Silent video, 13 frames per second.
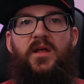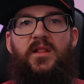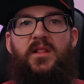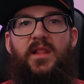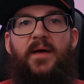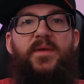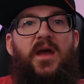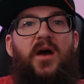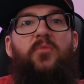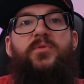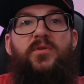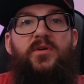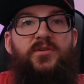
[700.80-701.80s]
Let me
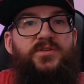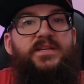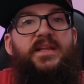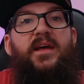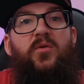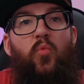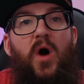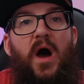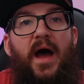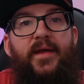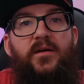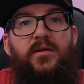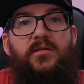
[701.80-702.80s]
help you understand
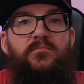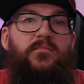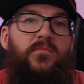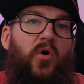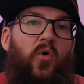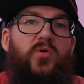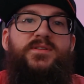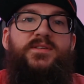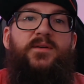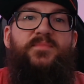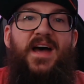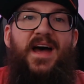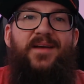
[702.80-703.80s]
why. Or
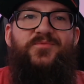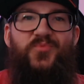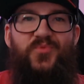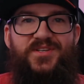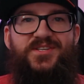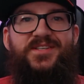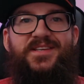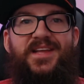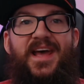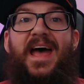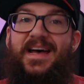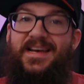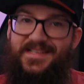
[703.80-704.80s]
sometimes we just
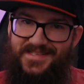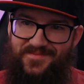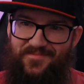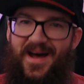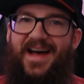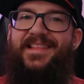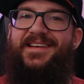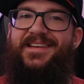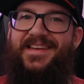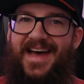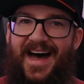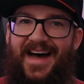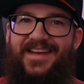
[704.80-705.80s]
smile and
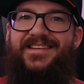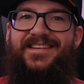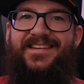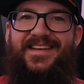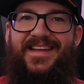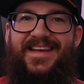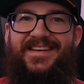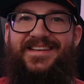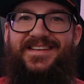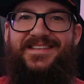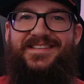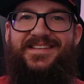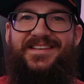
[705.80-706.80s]
nod and
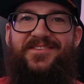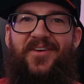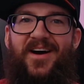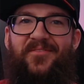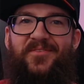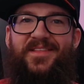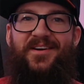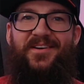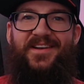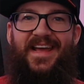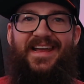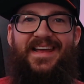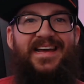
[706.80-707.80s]
continue on with our
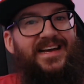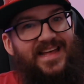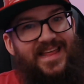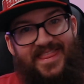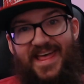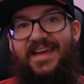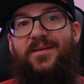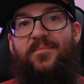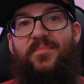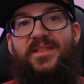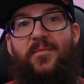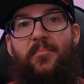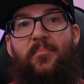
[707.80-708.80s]
day. That can
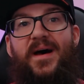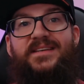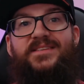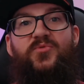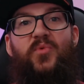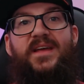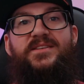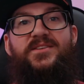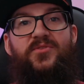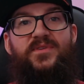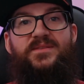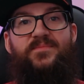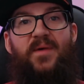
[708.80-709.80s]
be the best way to
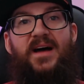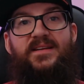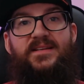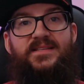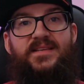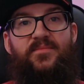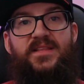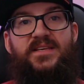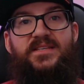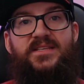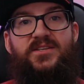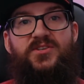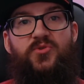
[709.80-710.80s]
respond in some of these
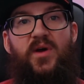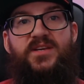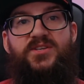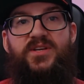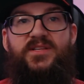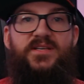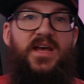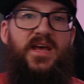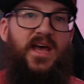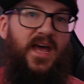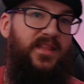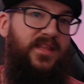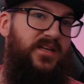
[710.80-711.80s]
situations,
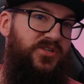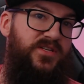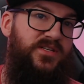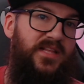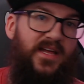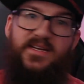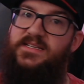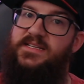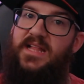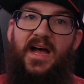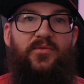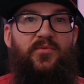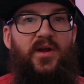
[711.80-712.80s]
and then just let it
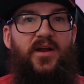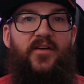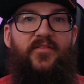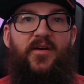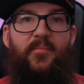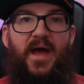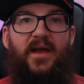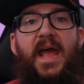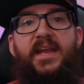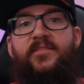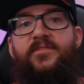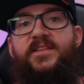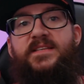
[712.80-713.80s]
slide right off our back.
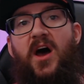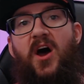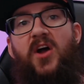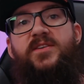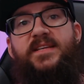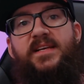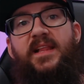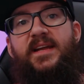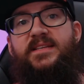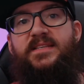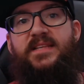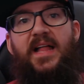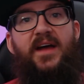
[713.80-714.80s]
And if it's hard to let
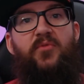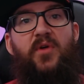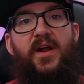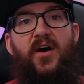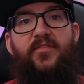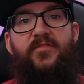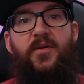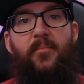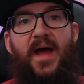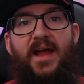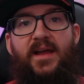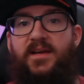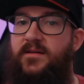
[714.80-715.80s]
it slide right off your
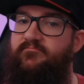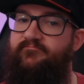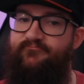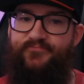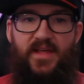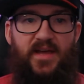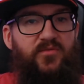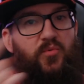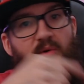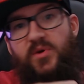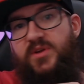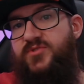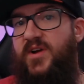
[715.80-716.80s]
back, that's where
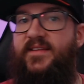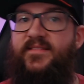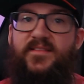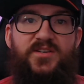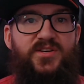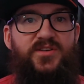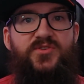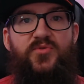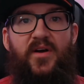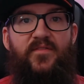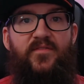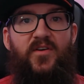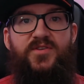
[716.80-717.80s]
we transition to
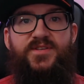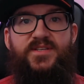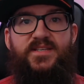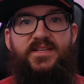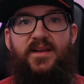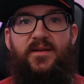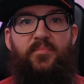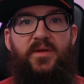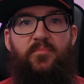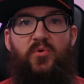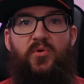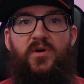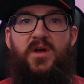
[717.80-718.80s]
our first set of
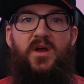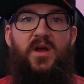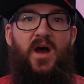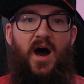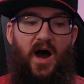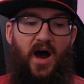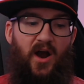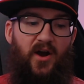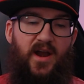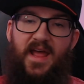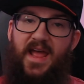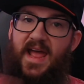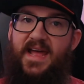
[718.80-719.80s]
people, our
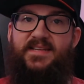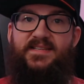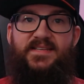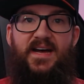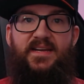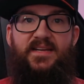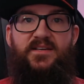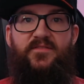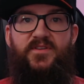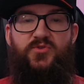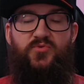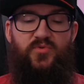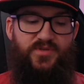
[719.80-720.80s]
hands-on
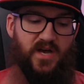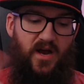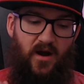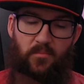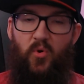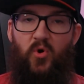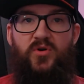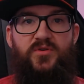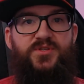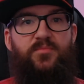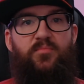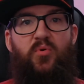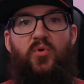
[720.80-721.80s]
individuals, our moral
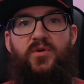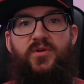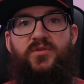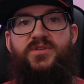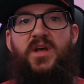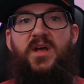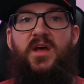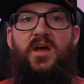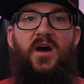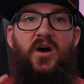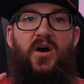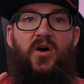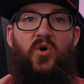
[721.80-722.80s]
supporters.
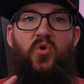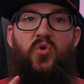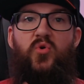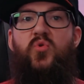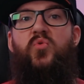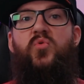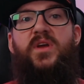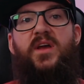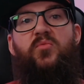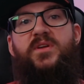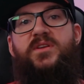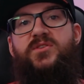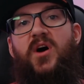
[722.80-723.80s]
Who can
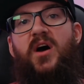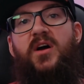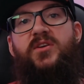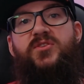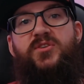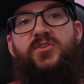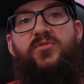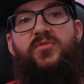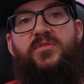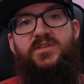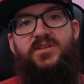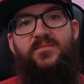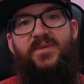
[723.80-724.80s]
we talk to
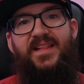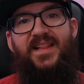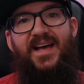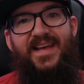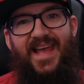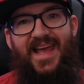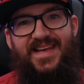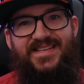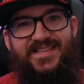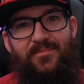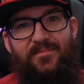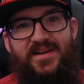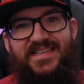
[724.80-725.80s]
be like, hey,
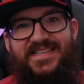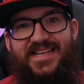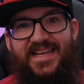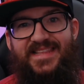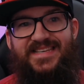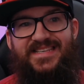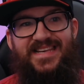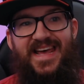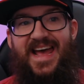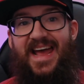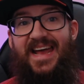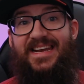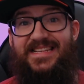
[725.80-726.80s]
somebody said this
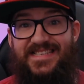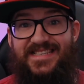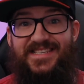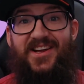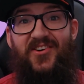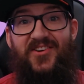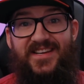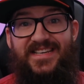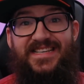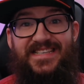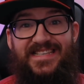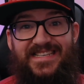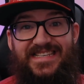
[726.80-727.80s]
and it started
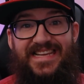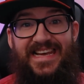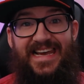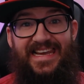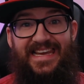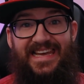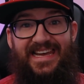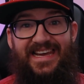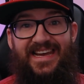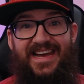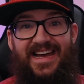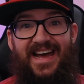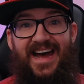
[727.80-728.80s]
to stick.
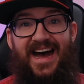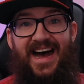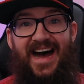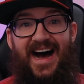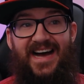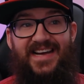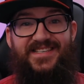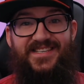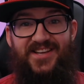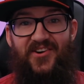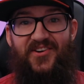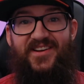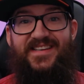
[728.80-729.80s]
I
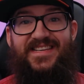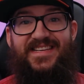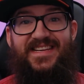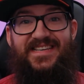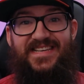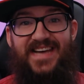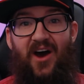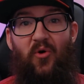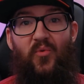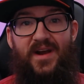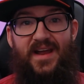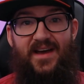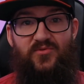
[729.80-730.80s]
started to doubt
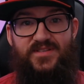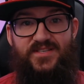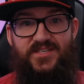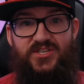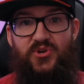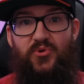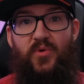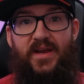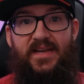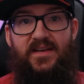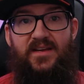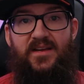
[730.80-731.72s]
what I was doing.